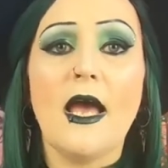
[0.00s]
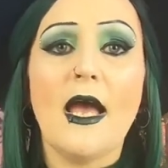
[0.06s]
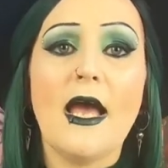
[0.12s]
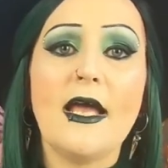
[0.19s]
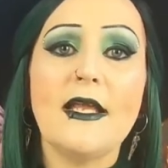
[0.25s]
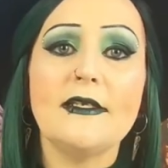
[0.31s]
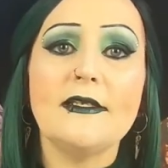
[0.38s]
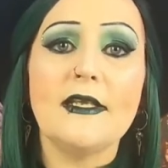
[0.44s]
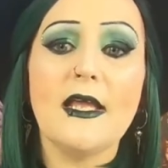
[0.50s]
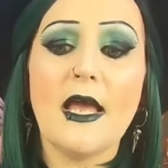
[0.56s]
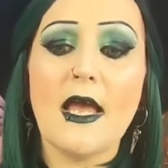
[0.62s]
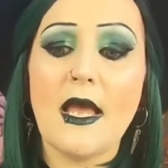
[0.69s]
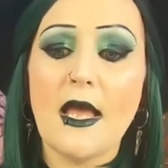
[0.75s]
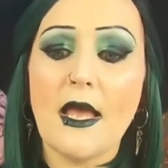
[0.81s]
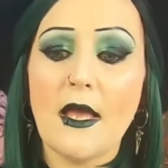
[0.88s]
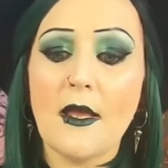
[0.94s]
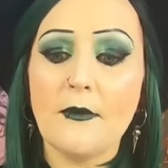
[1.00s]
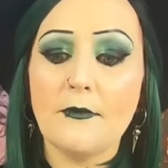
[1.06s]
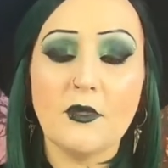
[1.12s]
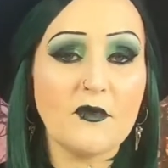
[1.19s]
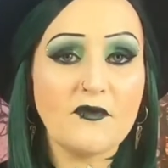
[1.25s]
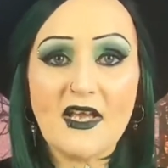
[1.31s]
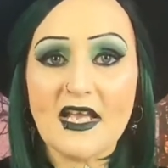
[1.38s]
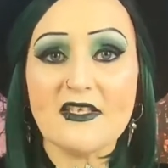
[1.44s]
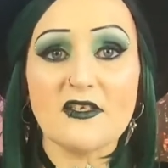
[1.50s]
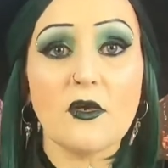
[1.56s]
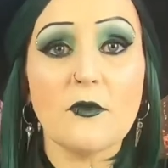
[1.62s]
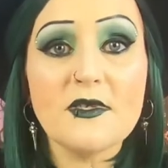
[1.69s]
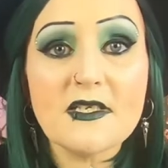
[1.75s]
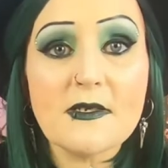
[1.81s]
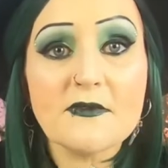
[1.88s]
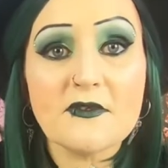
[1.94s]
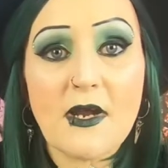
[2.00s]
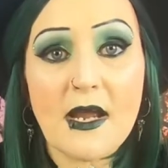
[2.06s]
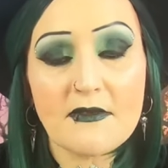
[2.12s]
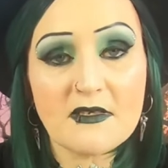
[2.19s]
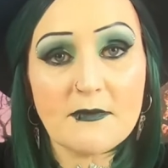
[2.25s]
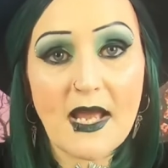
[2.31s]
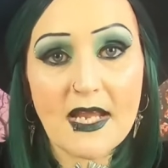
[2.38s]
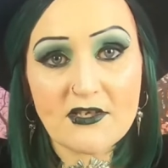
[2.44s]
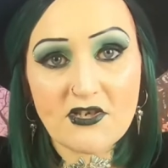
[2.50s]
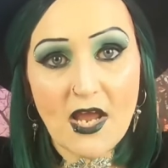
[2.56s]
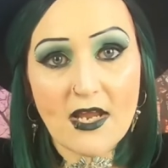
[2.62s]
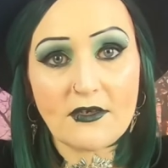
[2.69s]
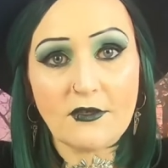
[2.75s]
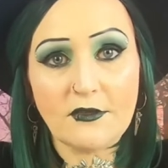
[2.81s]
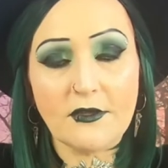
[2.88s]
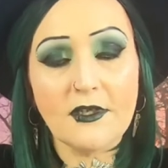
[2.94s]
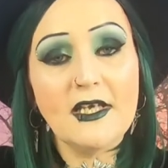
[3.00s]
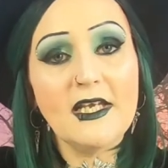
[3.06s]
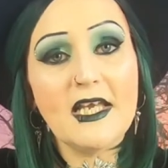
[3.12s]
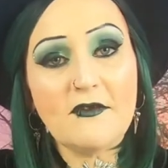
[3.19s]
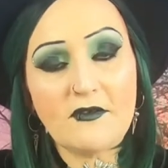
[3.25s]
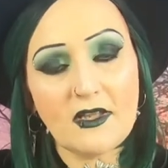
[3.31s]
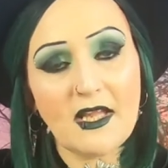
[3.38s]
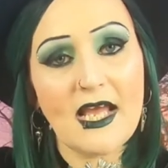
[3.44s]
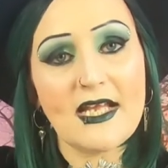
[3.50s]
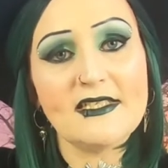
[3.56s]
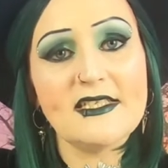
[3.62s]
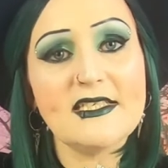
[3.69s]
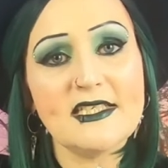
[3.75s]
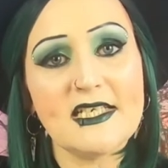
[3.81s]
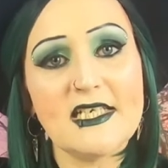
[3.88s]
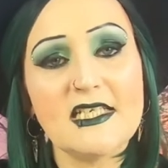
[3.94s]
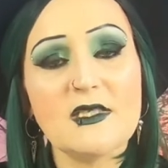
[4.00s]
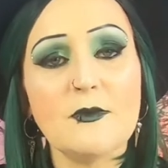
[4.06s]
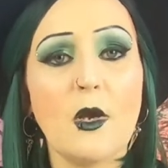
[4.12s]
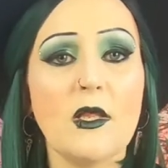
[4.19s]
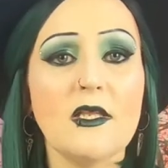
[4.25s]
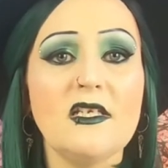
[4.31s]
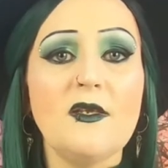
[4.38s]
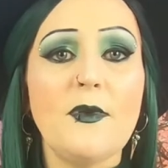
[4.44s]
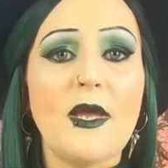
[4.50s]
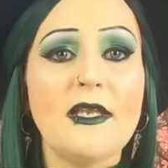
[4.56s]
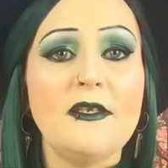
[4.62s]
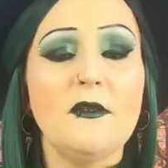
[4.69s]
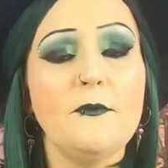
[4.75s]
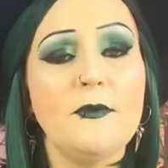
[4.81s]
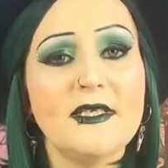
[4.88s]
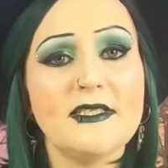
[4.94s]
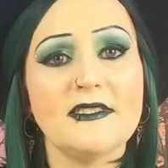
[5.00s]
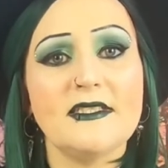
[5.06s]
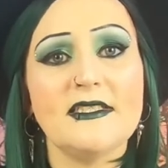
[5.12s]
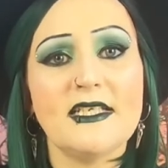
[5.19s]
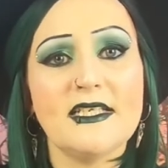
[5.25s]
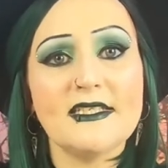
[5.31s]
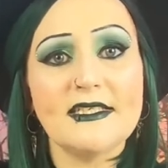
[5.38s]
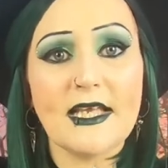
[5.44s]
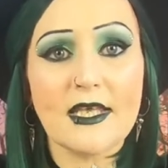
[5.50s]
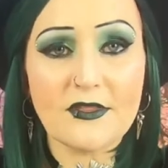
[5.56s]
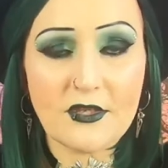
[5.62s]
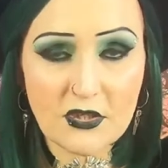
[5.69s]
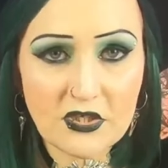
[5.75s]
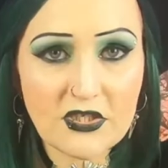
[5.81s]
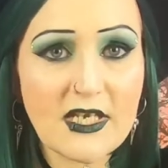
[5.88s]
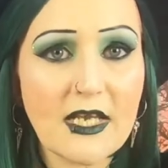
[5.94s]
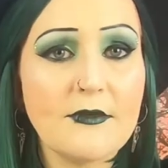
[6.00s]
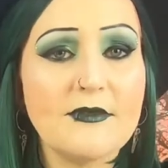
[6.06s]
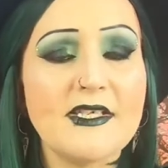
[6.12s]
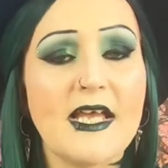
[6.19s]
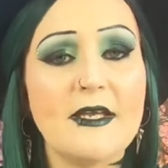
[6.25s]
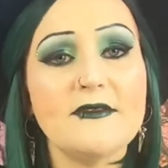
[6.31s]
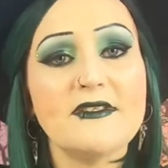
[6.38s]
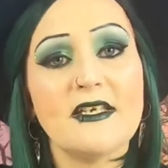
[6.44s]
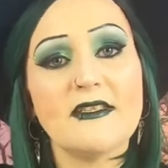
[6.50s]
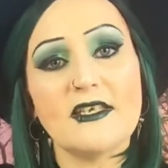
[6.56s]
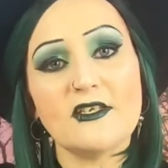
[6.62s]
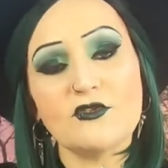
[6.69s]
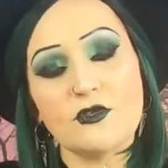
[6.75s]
And don't forget to come and subscribe to my channel. If you like to see small independent businesses get those shout outs that they